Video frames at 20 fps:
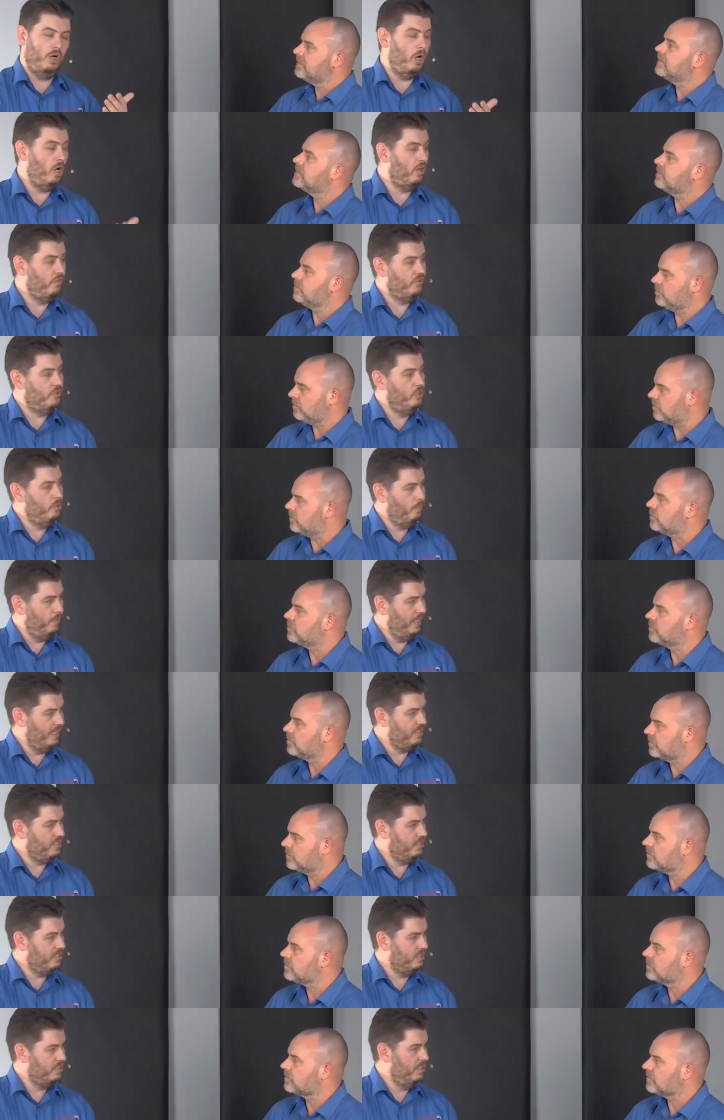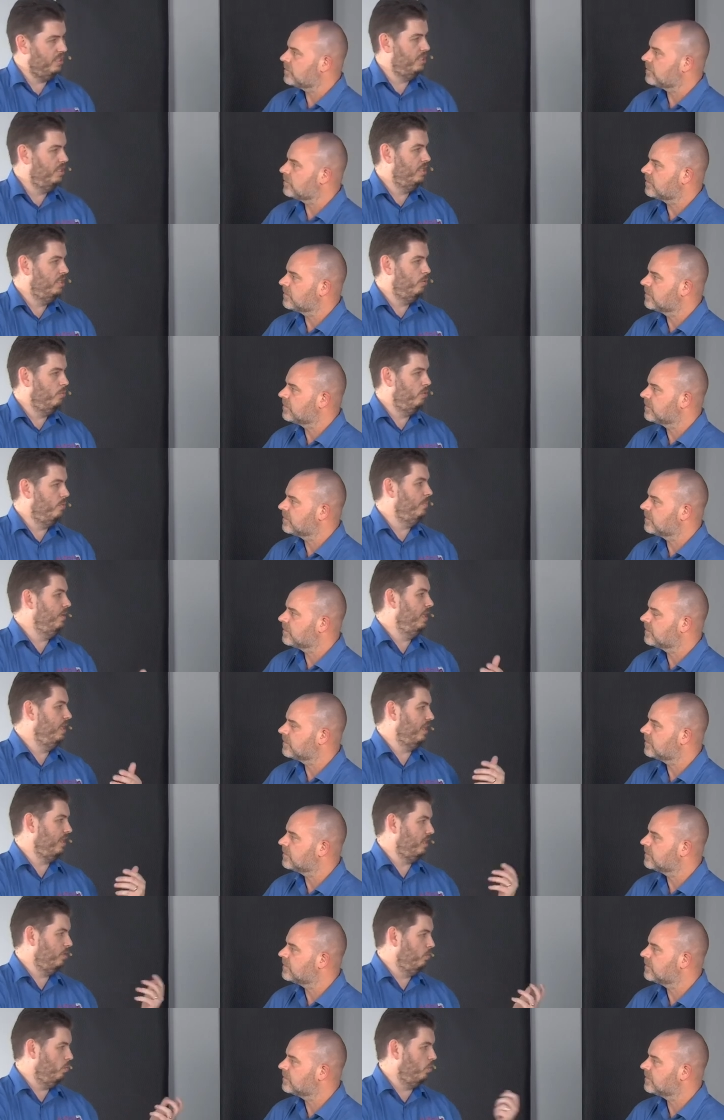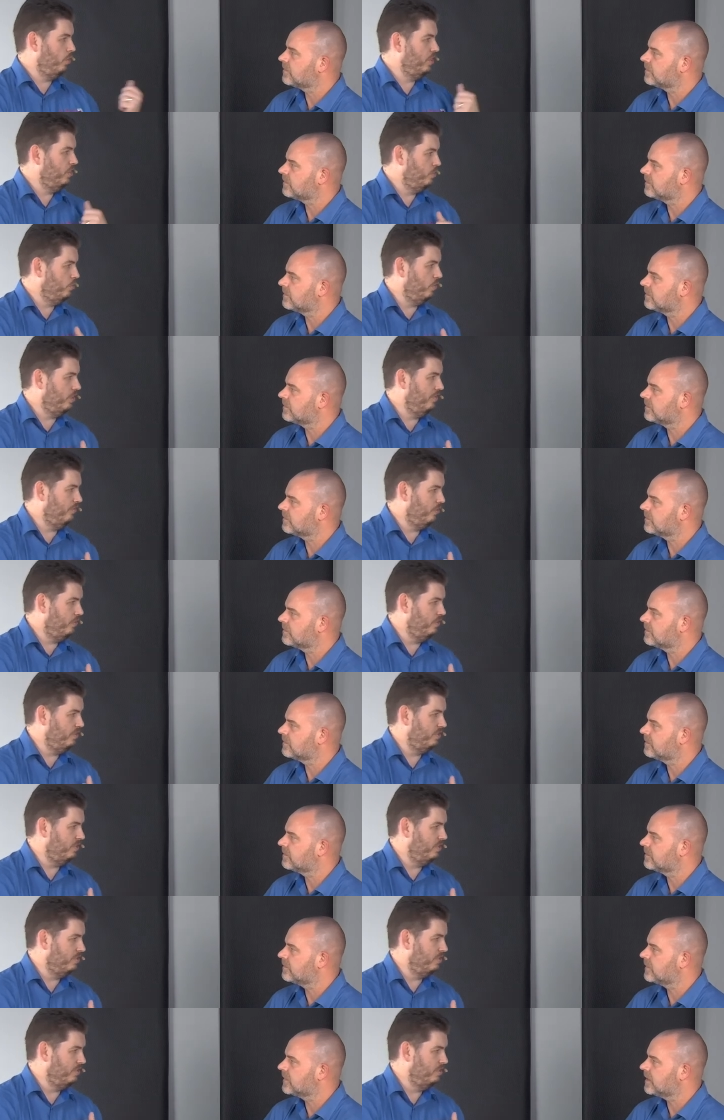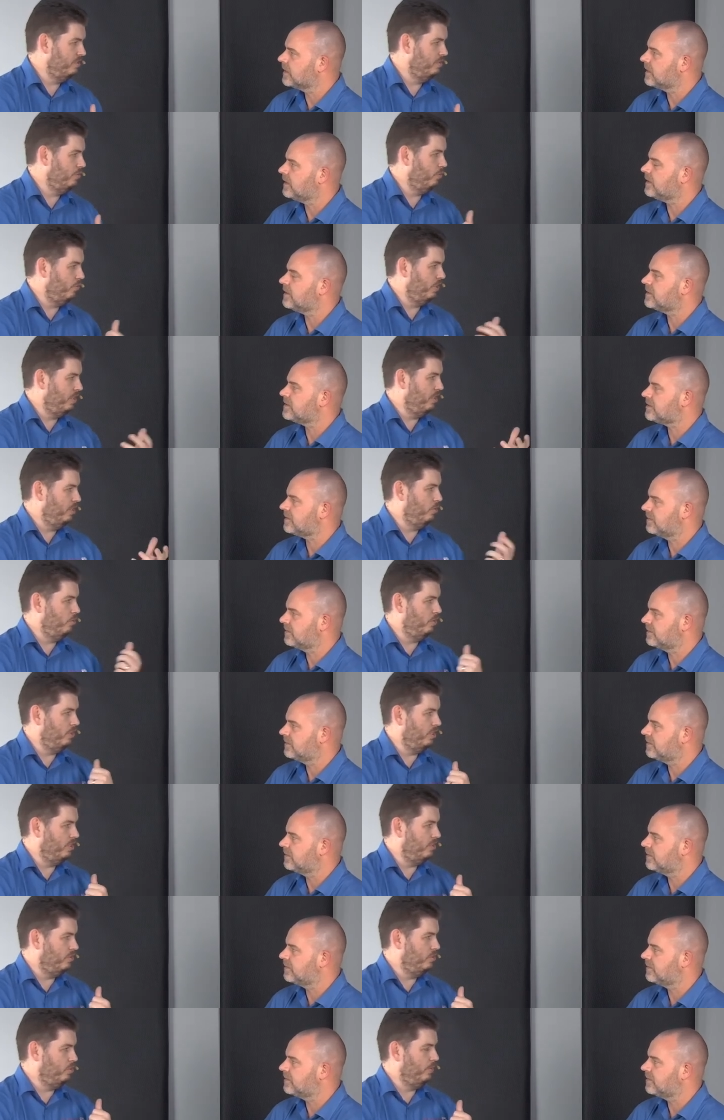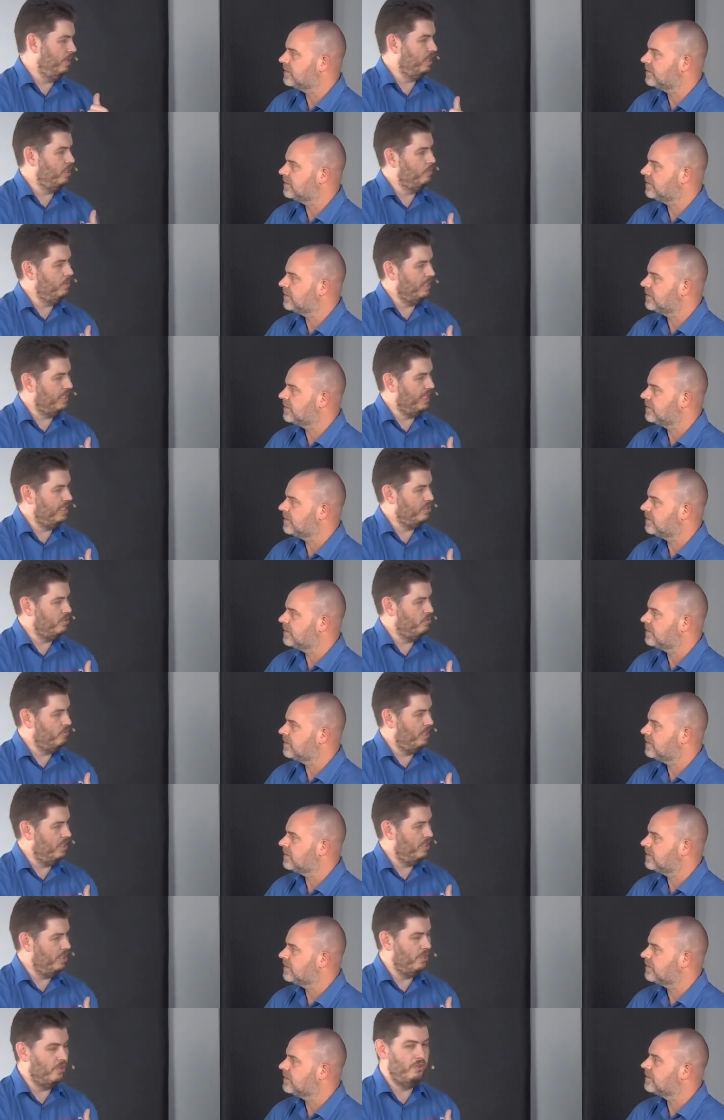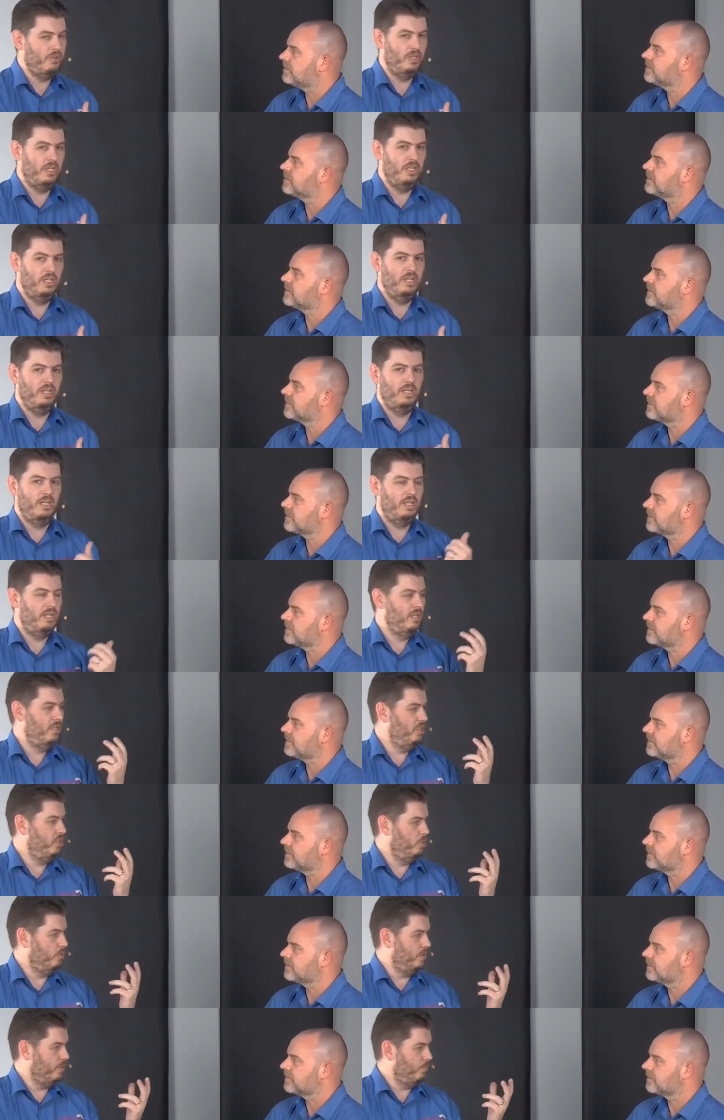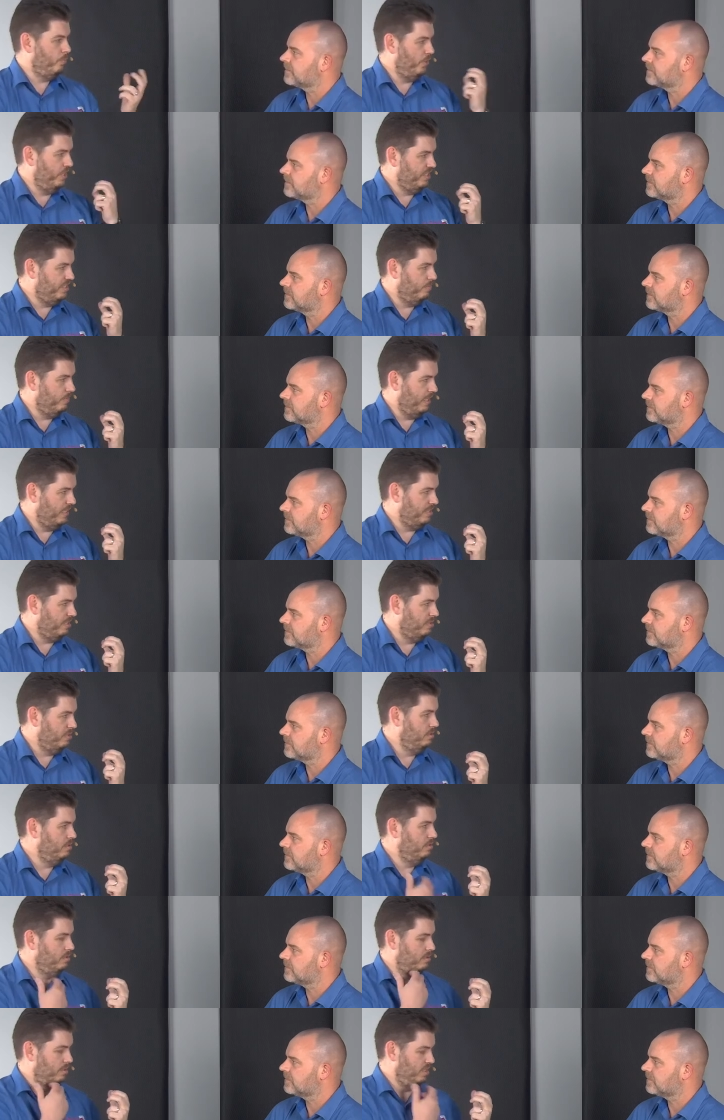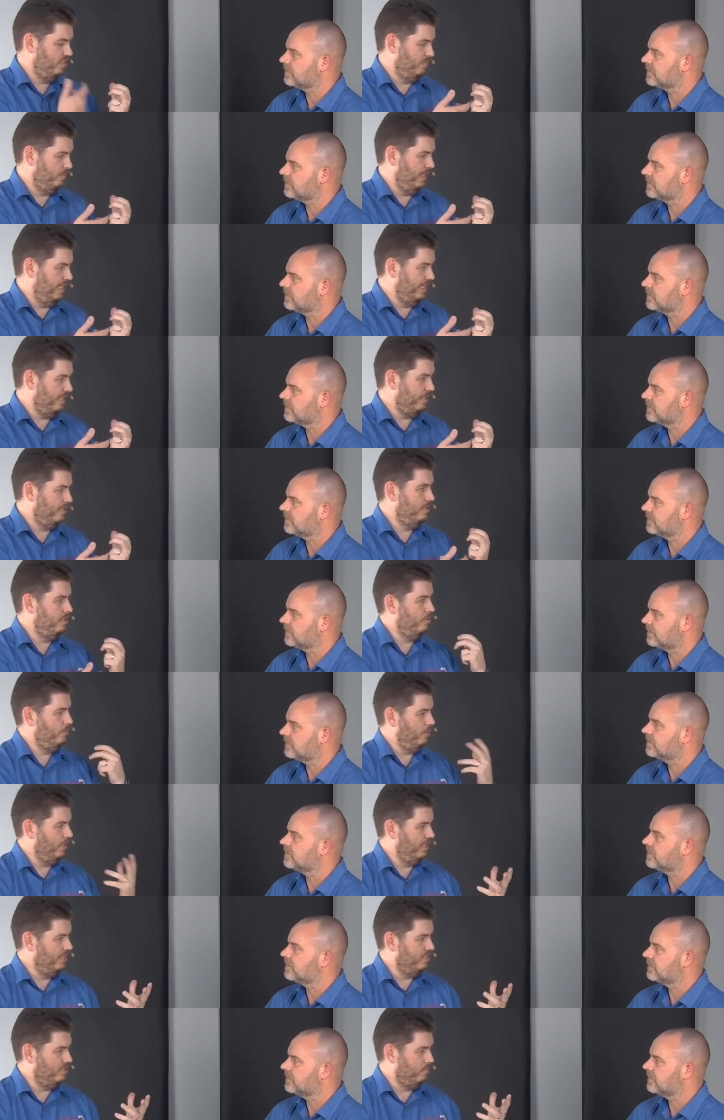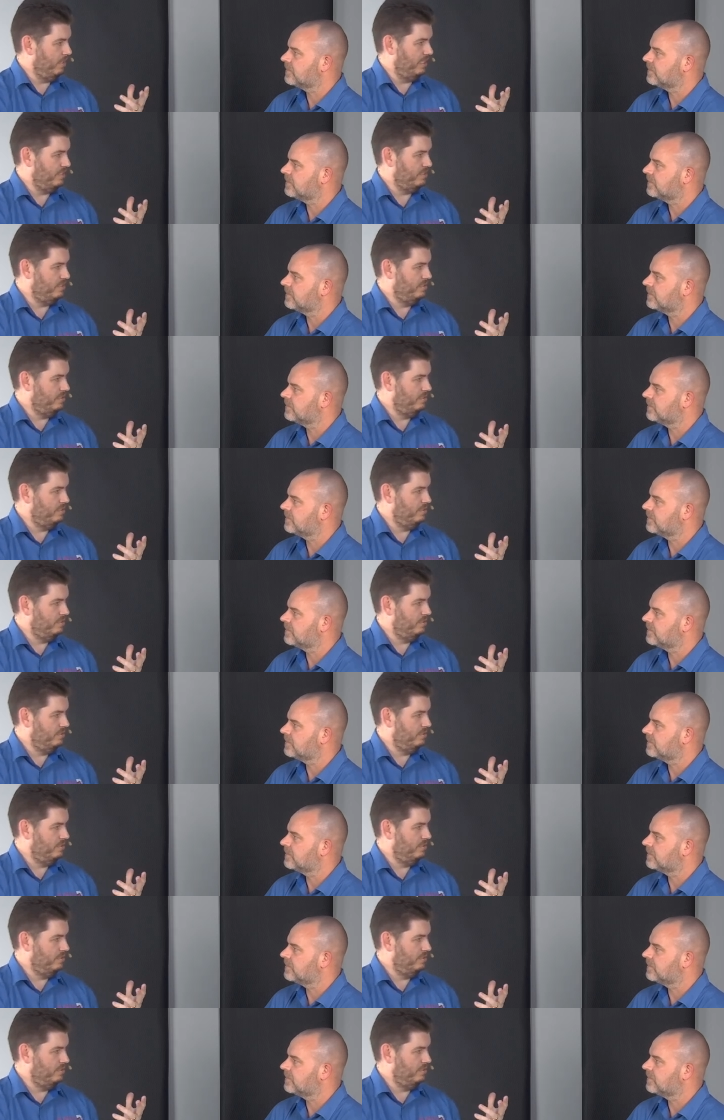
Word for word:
Speaker 1: half mm. duplex would be like a walkie-talkie, for instance, yes. or a, or a two-way communication radio. You would press a button, speak, release the button.